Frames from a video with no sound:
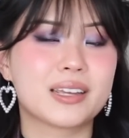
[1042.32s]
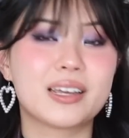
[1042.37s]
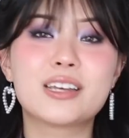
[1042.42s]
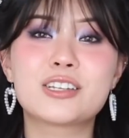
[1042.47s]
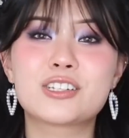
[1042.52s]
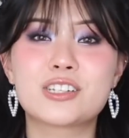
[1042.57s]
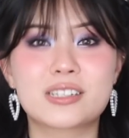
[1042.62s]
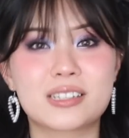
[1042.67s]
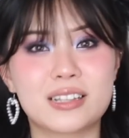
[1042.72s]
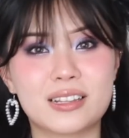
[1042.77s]

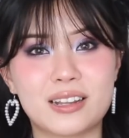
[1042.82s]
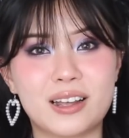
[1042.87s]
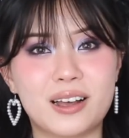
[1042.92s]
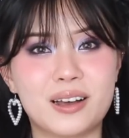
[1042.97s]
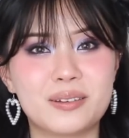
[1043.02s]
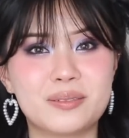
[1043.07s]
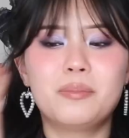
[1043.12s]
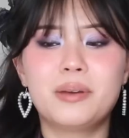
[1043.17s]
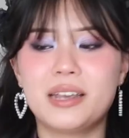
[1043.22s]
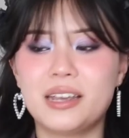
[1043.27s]
It's just a
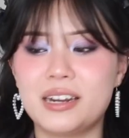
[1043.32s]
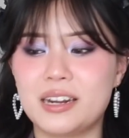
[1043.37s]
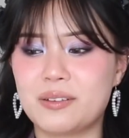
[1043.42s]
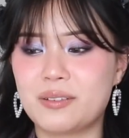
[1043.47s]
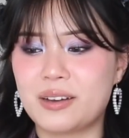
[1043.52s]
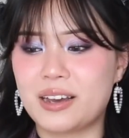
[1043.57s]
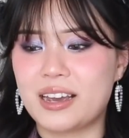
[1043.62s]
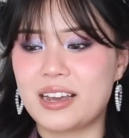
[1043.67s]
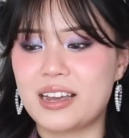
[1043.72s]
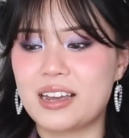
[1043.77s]
lot. But
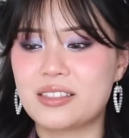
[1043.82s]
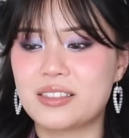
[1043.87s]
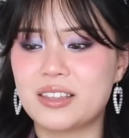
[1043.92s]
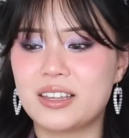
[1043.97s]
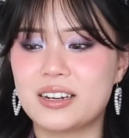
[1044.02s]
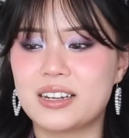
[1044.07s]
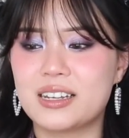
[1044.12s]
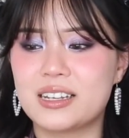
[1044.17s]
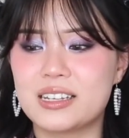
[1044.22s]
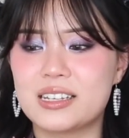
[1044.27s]
anyway,
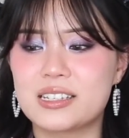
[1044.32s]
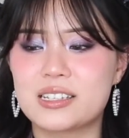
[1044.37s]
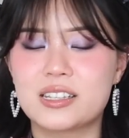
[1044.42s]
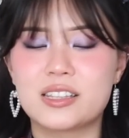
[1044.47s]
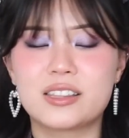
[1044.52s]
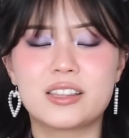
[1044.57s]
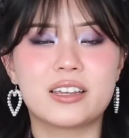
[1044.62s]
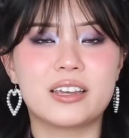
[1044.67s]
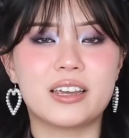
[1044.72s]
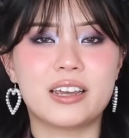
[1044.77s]
that
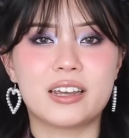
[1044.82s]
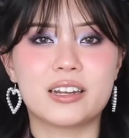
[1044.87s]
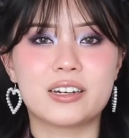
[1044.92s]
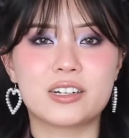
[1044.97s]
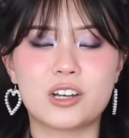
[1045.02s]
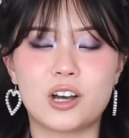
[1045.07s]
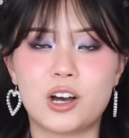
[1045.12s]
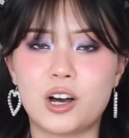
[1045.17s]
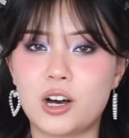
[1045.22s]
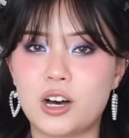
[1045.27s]
is the
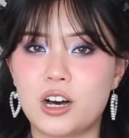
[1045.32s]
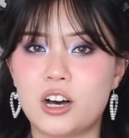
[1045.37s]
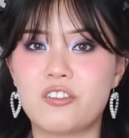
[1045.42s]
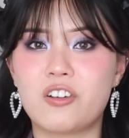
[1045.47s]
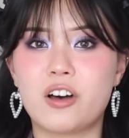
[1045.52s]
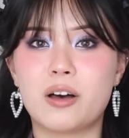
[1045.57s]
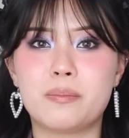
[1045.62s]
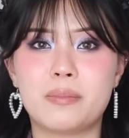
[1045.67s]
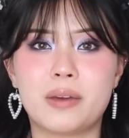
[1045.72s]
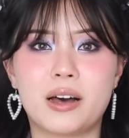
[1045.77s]
end
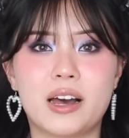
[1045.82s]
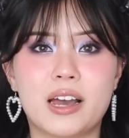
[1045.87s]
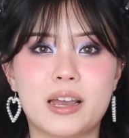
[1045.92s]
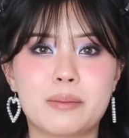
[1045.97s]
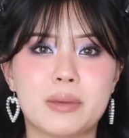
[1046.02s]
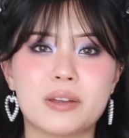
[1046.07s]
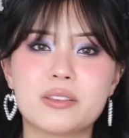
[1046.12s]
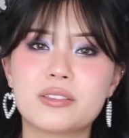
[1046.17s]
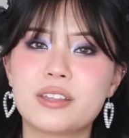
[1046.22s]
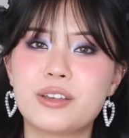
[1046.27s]
of my
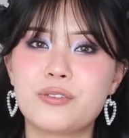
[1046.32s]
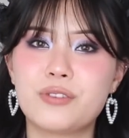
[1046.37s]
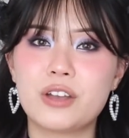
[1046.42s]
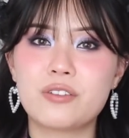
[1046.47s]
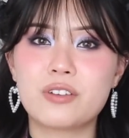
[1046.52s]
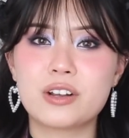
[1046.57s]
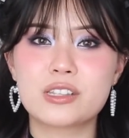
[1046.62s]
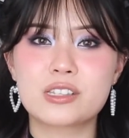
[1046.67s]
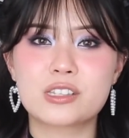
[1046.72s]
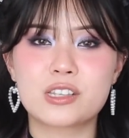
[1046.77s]
monthly
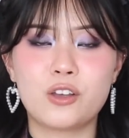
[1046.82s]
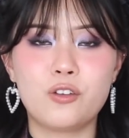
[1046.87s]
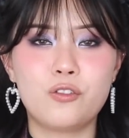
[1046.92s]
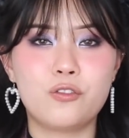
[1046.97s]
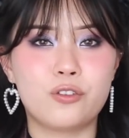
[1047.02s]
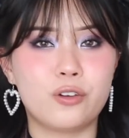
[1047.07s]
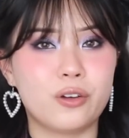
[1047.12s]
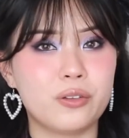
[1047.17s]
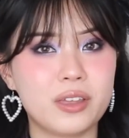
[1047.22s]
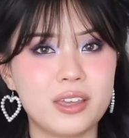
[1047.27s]
favorites
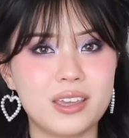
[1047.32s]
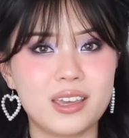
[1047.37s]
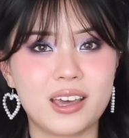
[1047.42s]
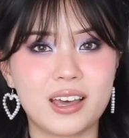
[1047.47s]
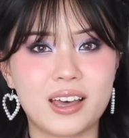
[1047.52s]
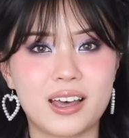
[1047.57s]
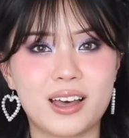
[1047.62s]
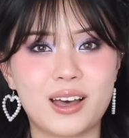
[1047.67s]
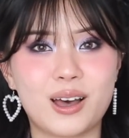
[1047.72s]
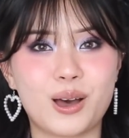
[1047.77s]
for the year.
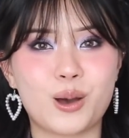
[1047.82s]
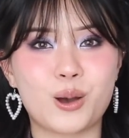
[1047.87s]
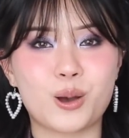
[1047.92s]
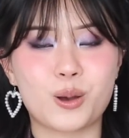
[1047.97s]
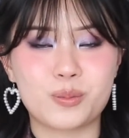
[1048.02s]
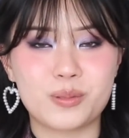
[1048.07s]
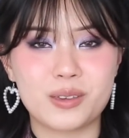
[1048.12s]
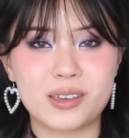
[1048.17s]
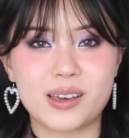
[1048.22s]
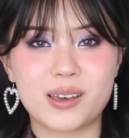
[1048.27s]
I
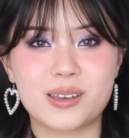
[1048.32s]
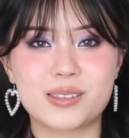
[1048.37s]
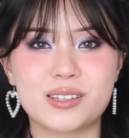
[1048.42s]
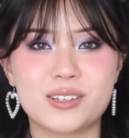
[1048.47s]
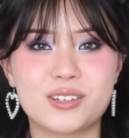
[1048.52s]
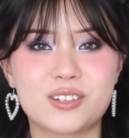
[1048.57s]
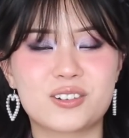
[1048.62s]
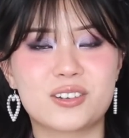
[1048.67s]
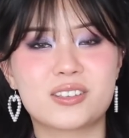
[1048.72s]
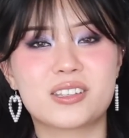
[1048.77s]
hope you guys
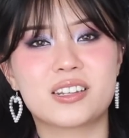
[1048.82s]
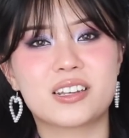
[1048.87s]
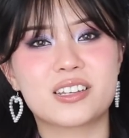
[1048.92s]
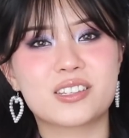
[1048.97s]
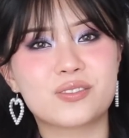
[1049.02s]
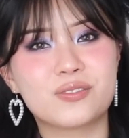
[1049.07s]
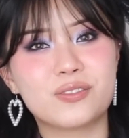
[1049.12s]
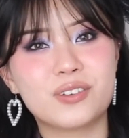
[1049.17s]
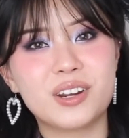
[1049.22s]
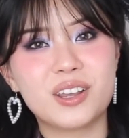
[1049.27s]
enjoyed
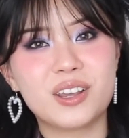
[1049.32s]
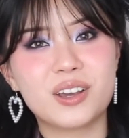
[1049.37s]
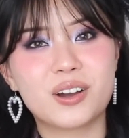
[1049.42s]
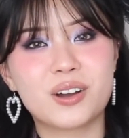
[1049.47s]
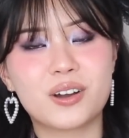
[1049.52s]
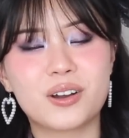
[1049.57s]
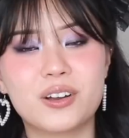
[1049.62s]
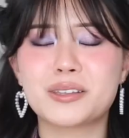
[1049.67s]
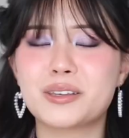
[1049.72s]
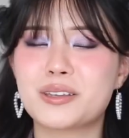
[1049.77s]
today's video.
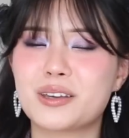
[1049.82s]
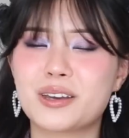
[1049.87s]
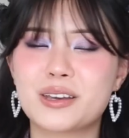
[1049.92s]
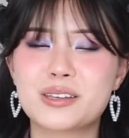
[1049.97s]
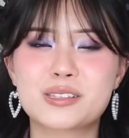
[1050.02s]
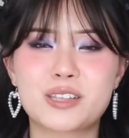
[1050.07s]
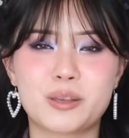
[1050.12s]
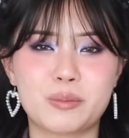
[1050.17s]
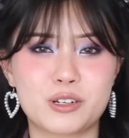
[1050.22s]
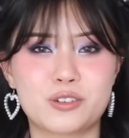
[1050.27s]
Thank you
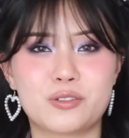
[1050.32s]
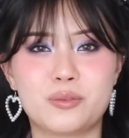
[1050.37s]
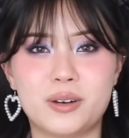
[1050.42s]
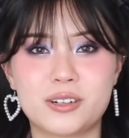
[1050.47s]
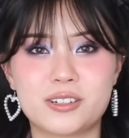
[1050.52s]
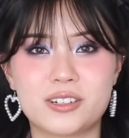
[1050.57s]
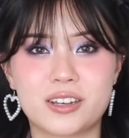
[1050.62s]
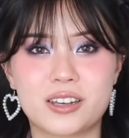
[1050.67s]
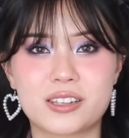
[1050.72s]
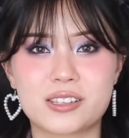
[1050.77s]
guys so much for
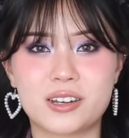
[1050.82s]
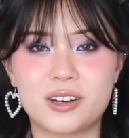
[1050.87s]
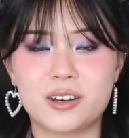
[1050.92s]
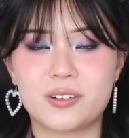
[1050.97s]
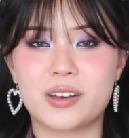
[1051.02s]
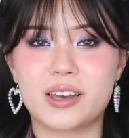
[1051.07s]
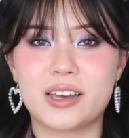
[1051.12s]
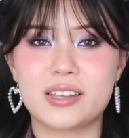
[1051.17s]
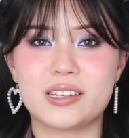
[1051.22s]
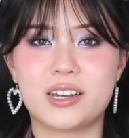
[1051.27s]
watching as
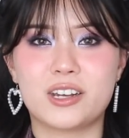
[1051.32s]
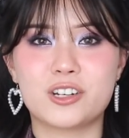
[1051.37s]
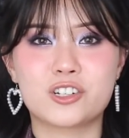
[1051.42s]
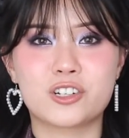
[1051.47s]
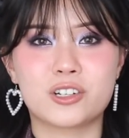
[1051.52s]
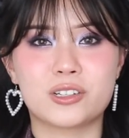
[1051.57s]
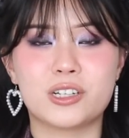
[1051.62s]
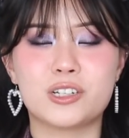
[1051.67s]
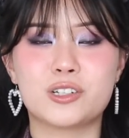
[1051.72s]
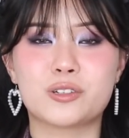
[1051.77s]
always. I
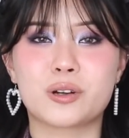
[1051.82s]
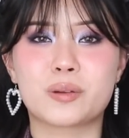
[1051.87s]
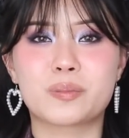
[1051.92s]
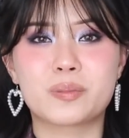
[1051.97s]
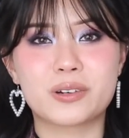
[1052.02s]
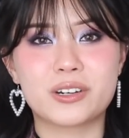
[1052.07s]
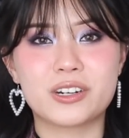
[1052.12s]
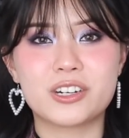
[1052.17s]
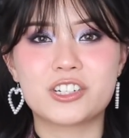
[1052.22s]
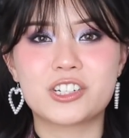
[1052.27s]
truly do
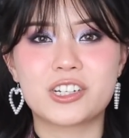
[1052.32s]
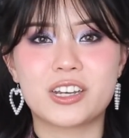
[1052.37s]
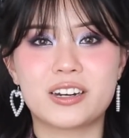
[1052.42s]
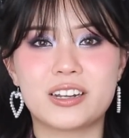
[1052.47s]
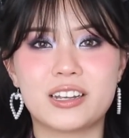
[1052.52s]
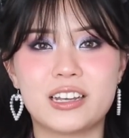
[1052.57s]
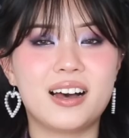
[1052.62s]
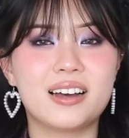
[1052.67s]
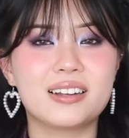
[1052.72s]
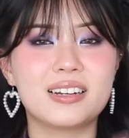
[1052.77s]
appreciate
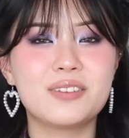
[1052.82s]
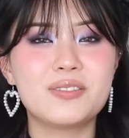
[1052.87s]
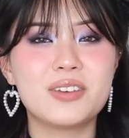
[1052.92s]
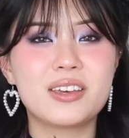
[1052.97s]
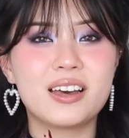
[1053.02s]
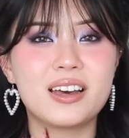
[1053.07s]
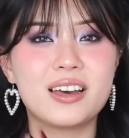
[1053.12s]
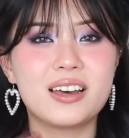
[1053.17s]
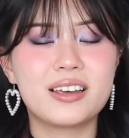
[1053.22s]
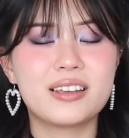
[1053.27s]
it. I love you
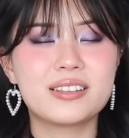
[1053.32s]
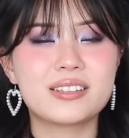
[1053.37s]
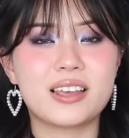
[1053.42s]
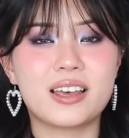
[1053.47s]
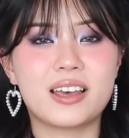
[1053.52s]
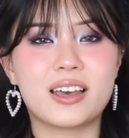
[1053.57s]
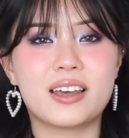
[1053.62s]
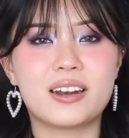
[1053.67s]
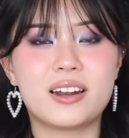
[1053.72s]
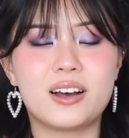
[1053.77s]
guys,
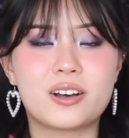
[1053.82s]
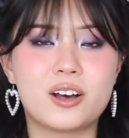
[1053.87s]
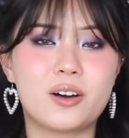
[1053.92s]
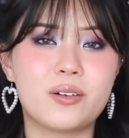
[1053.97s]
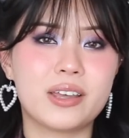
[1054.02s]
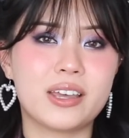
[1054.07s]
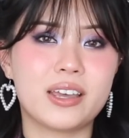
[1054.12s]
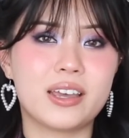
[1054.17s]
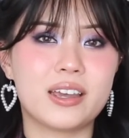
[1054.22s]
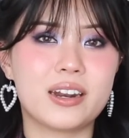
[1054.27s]
and I'll go
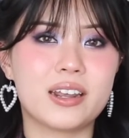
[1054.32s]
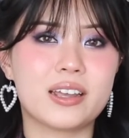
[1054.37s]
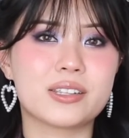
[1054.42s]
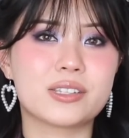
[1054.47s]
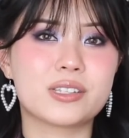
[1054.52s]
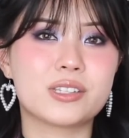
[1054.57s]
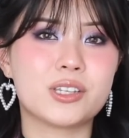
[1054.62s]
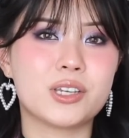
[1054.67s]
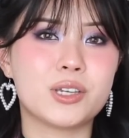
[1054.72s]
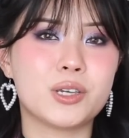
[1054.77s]
ahead and
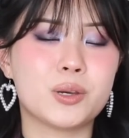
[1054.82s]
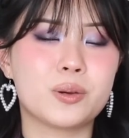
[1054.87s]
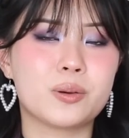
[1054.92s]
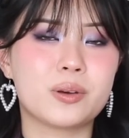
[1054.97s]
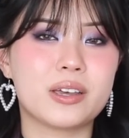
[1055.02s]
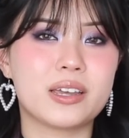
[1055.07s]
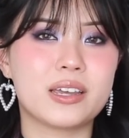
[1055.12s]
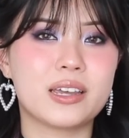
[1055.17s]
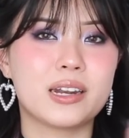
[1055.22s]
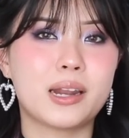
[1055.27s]
see
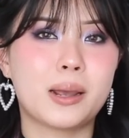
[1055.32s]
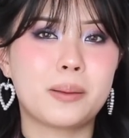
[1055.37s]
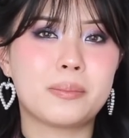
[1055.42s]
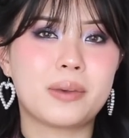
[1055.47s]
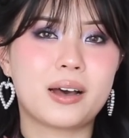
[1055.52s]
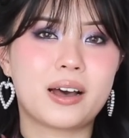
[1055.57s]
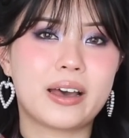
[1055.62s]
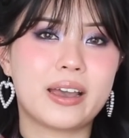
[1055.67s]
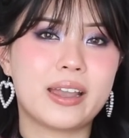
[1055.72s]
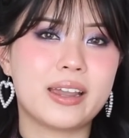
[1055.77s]
you in
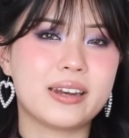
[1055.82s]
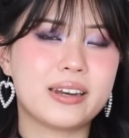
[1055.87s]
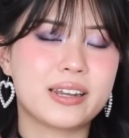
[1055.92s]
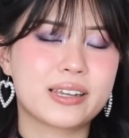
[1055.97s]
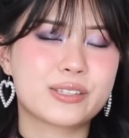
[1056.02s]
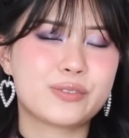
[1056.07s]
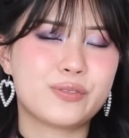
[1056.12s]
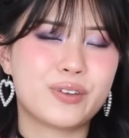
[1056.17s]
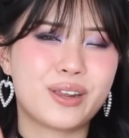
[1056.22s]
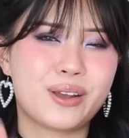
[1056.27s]
my
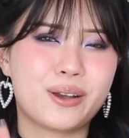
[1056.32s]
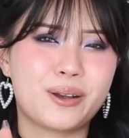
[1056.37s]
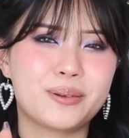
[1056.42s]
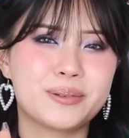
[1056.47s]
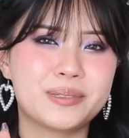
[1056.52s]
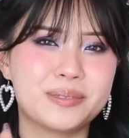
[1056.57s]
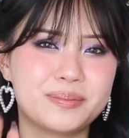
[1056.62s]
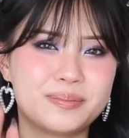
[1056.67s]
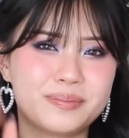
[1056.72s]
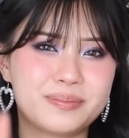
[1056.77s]
next video.
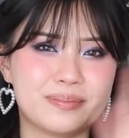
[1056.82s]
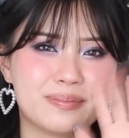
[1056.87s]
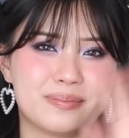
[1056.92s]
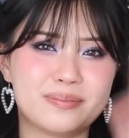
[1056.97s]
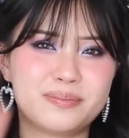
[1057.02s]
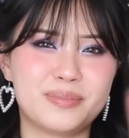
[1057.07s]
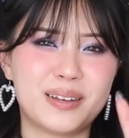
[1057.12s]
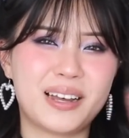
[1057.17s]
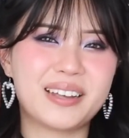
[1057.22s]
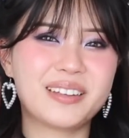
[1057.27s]

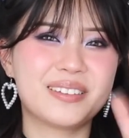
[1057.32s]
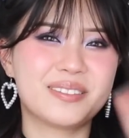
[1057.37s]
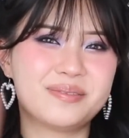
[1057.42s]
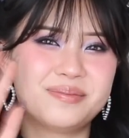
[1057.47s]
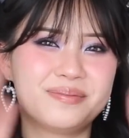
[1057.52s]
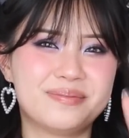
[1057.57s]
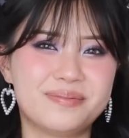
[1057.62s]
Bye!